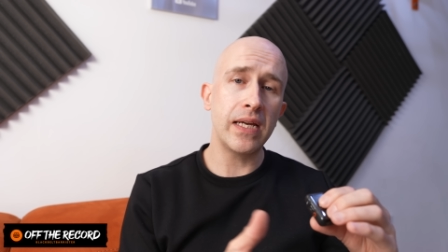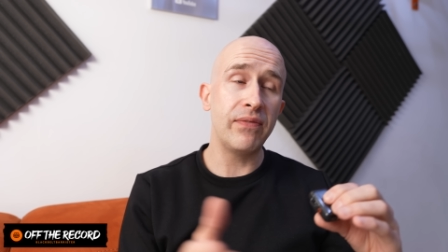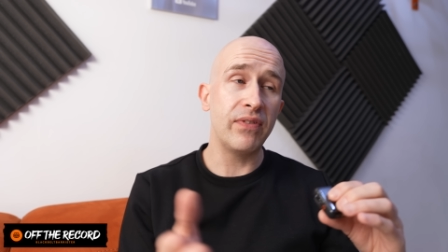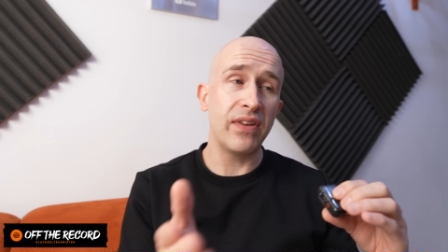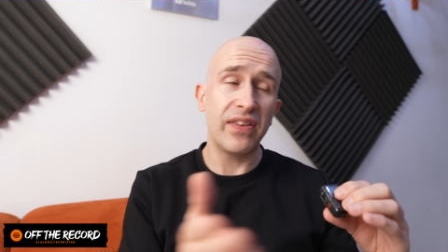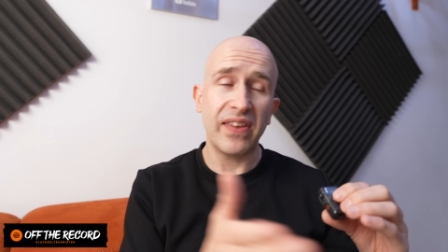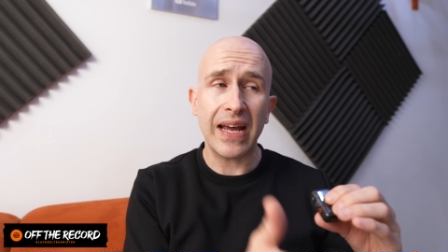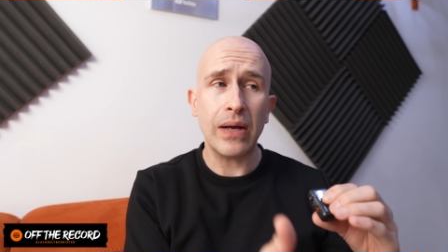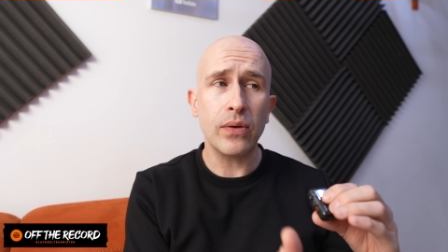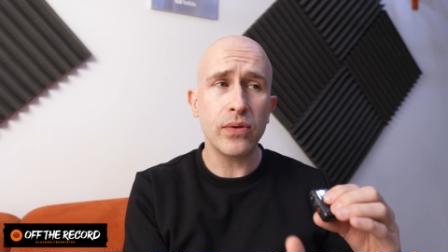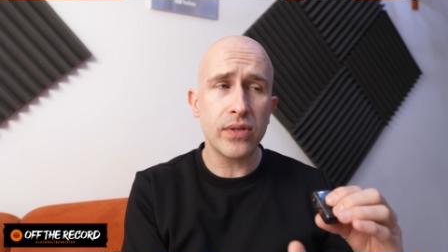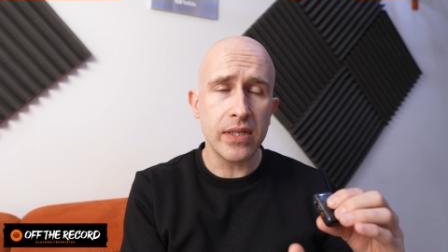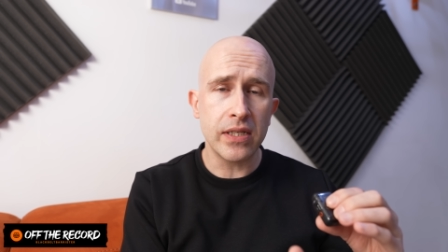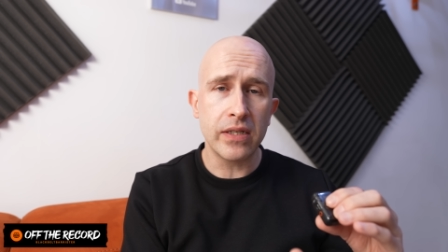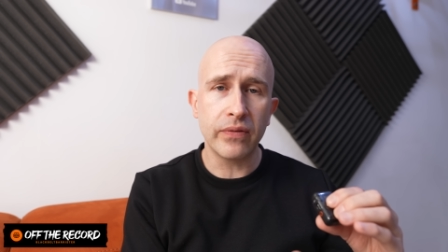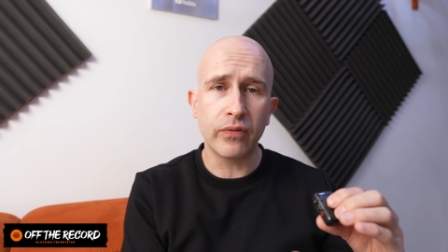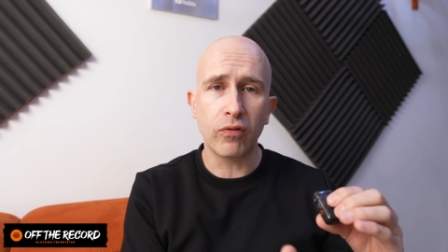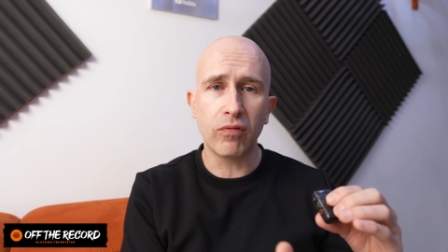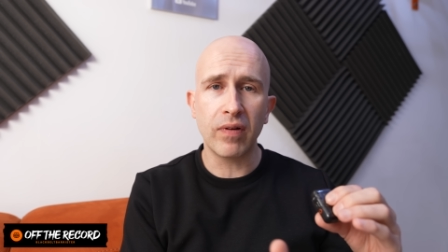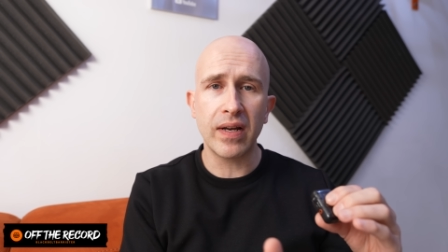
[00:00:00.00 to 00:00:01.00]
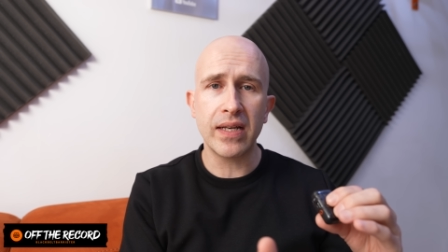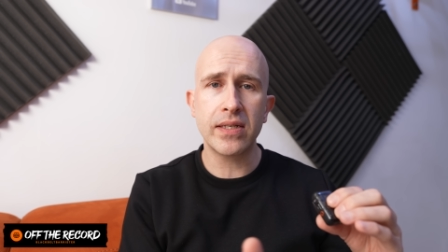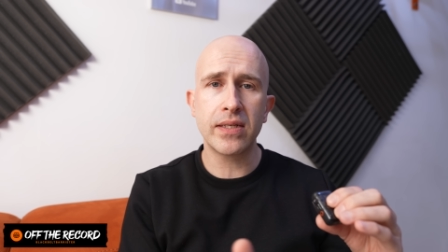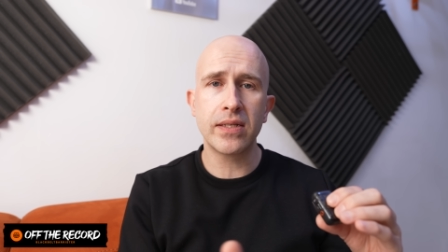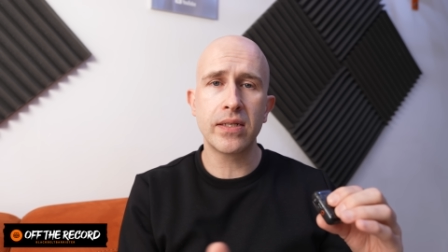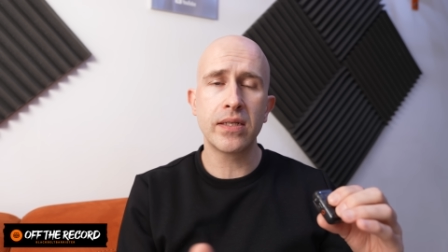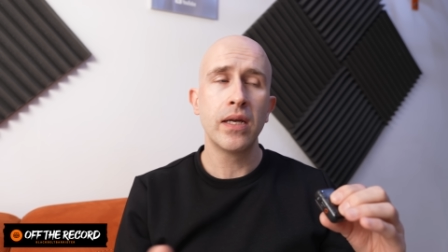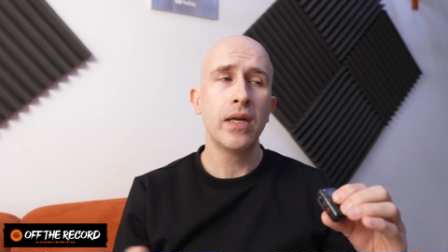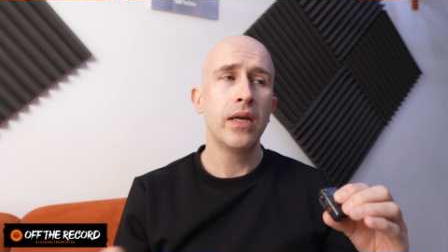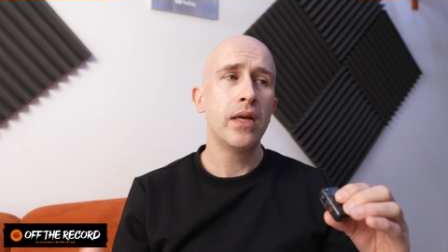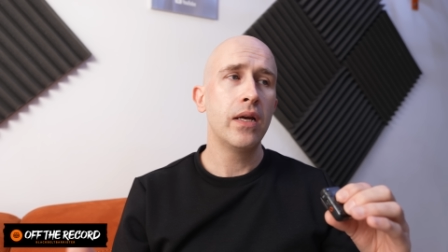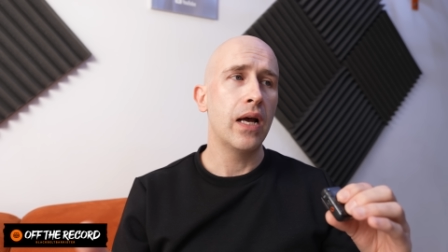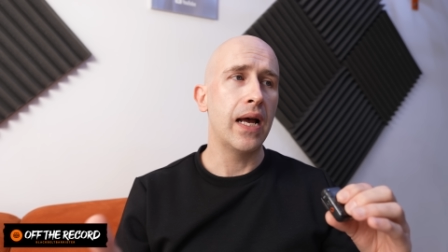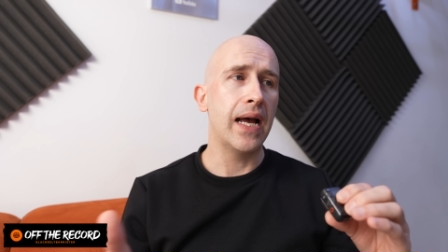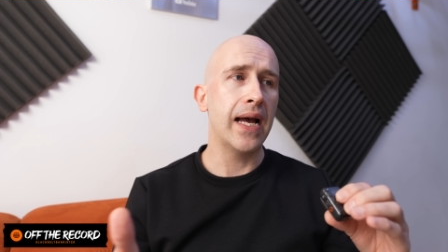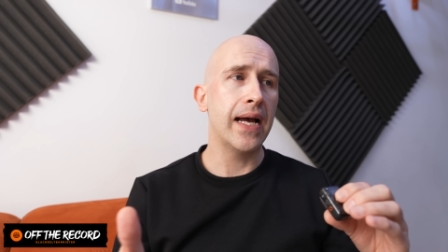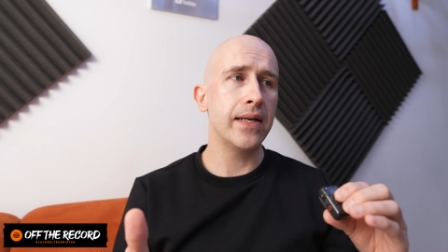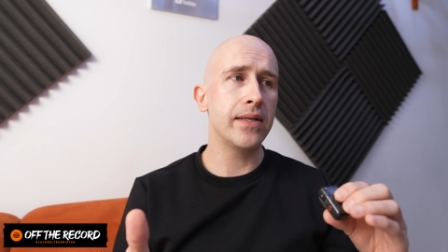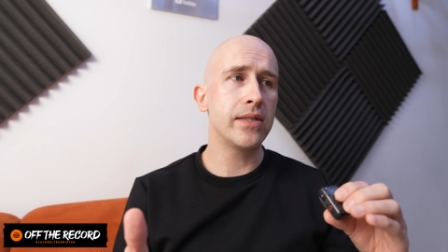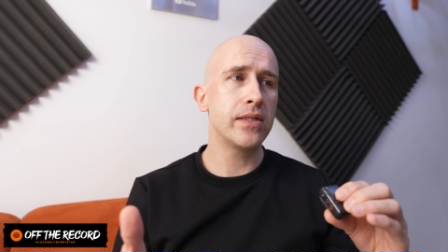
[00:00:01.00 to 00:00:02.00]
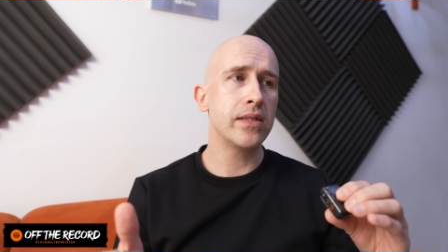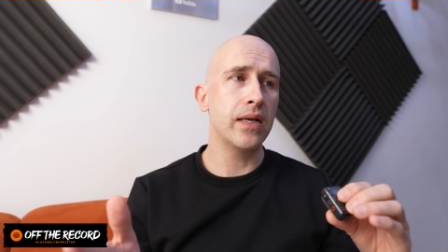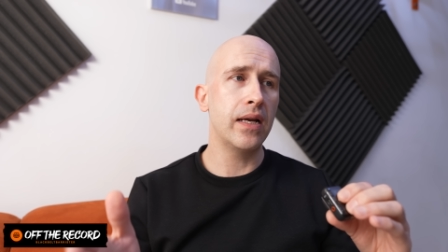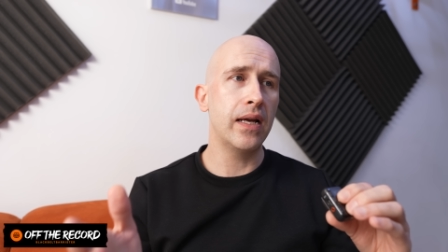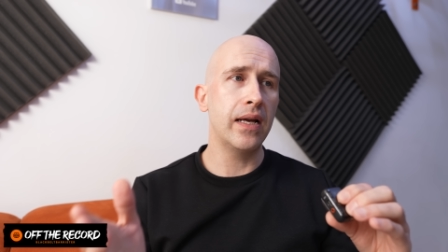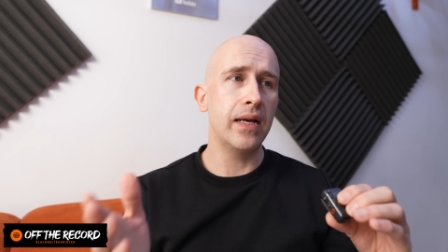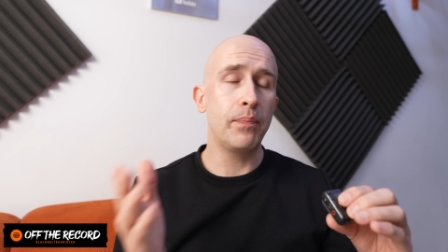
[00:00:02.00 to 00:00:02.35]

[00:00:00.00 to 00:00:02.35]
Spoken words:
even thousands of arrests at